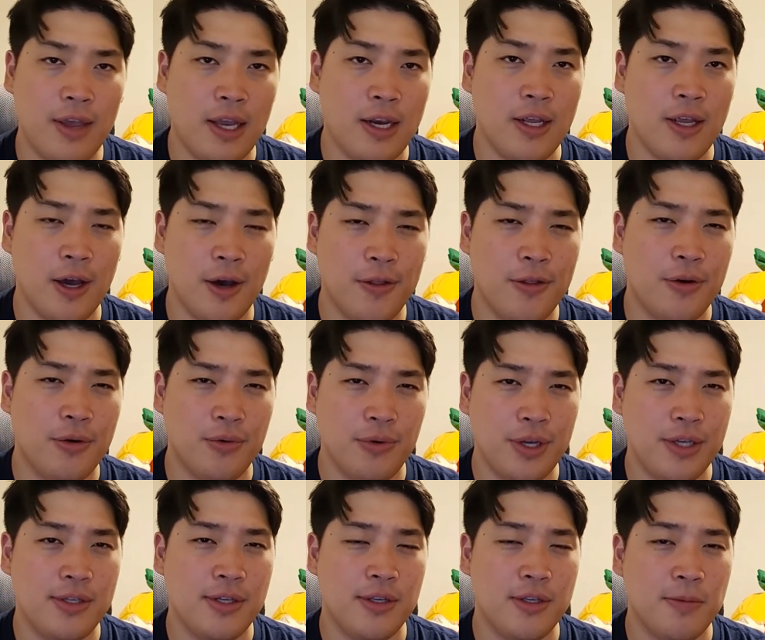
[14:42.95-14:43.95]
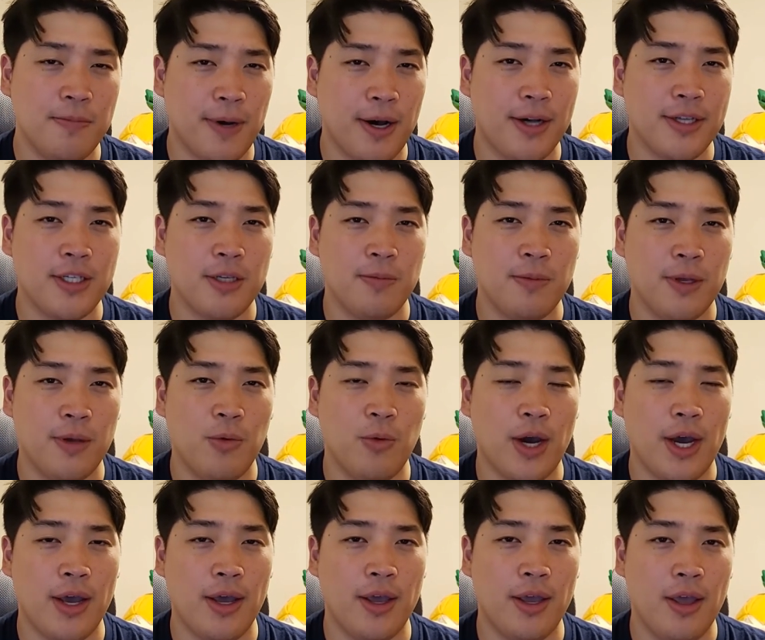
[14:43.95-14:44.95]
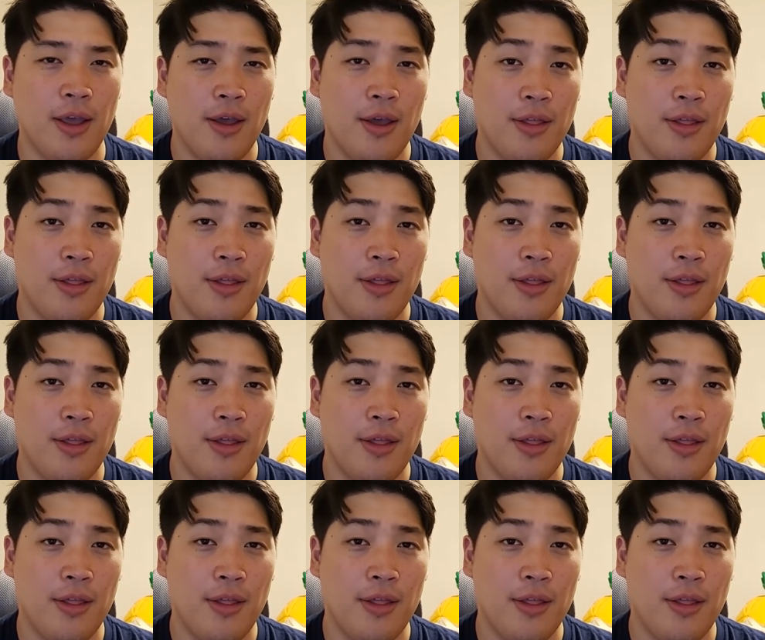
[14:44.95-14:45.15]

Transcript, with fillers: any other reasons possibly why